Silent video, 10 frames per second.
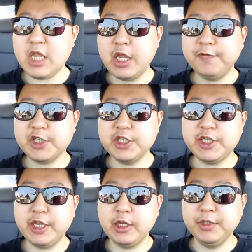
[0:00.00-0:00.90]
Ever since
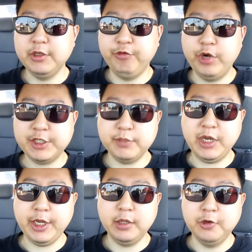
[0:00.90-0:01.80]
then, I've been resting
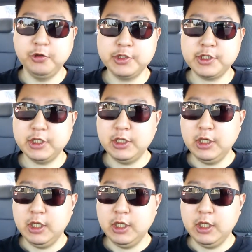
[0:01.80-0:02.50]
my elbows,